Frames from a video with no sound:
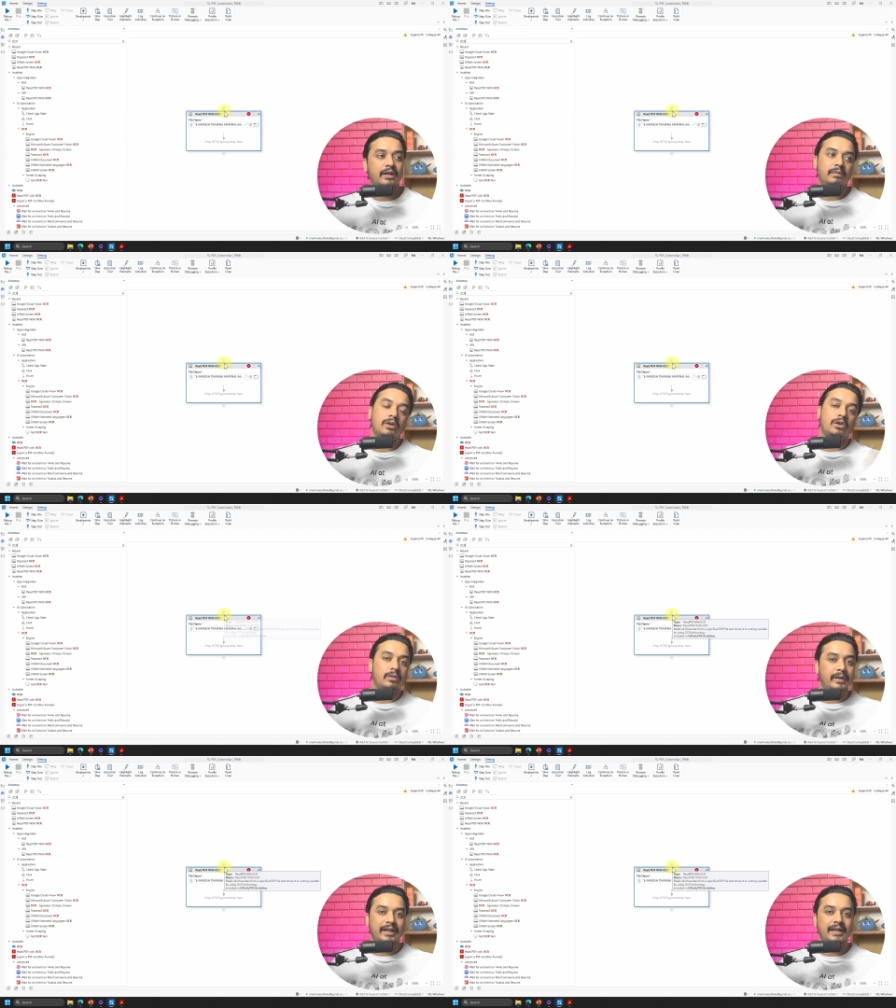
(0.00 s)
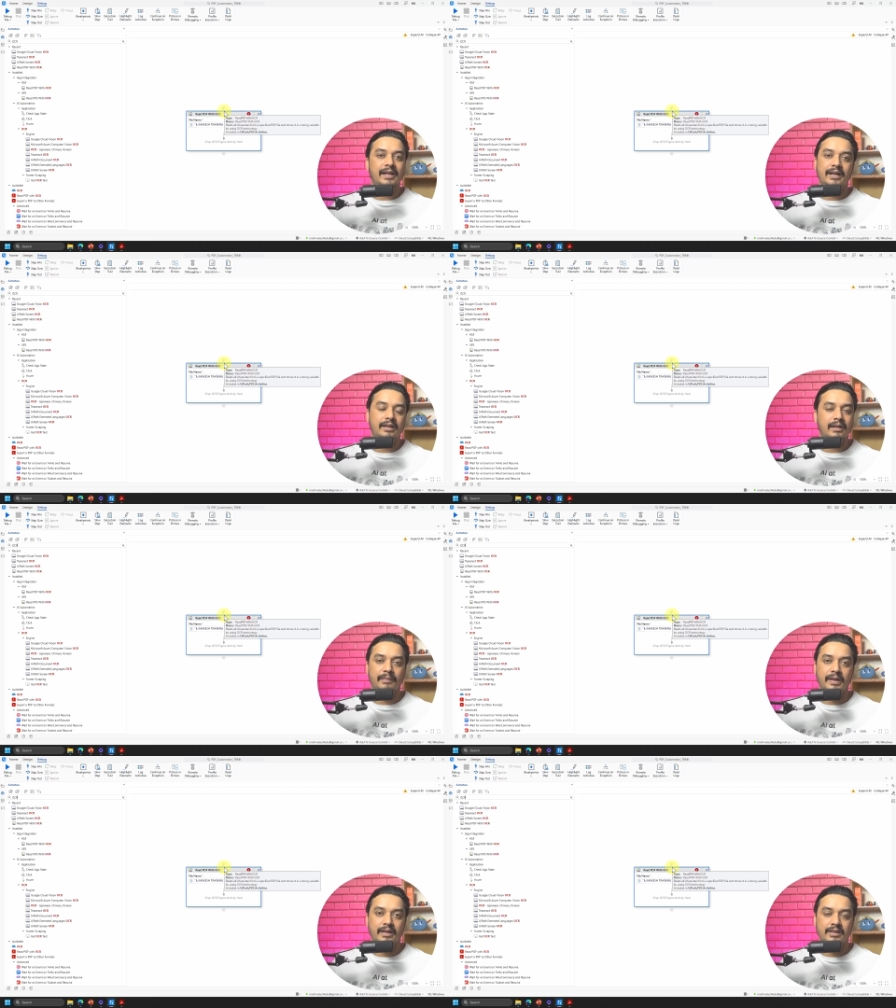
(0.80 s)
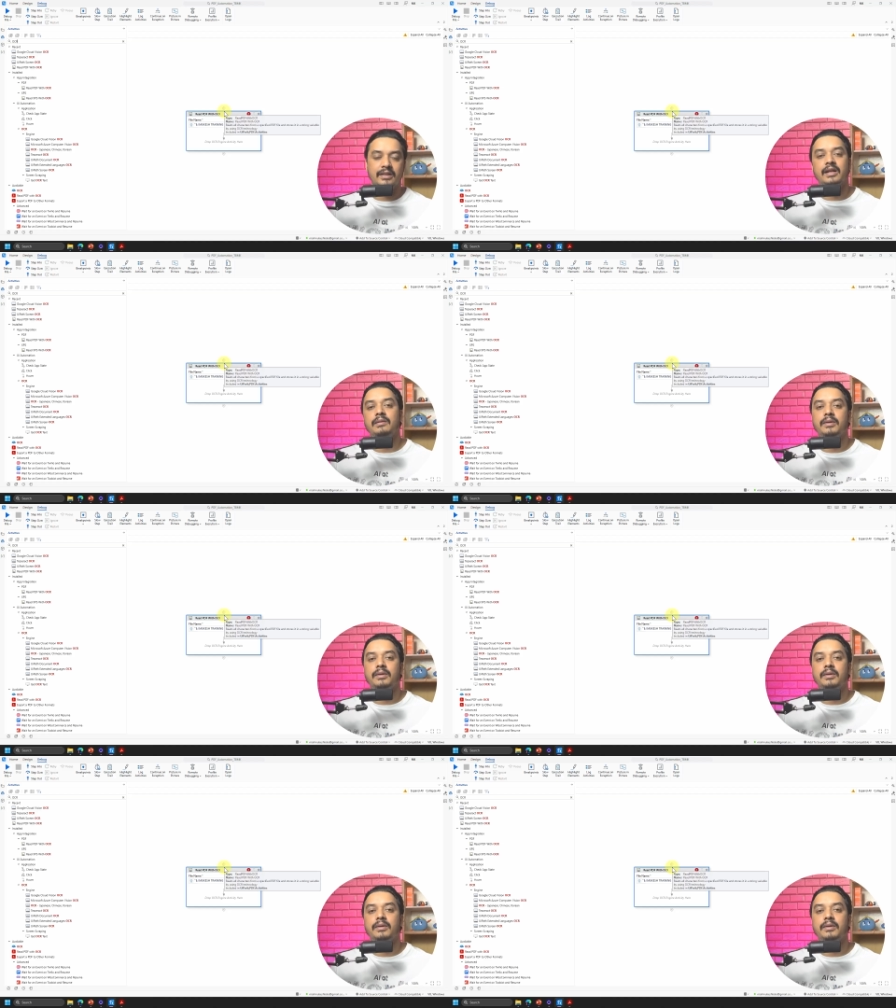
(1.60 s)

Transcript: it will automatically add the dependency, right?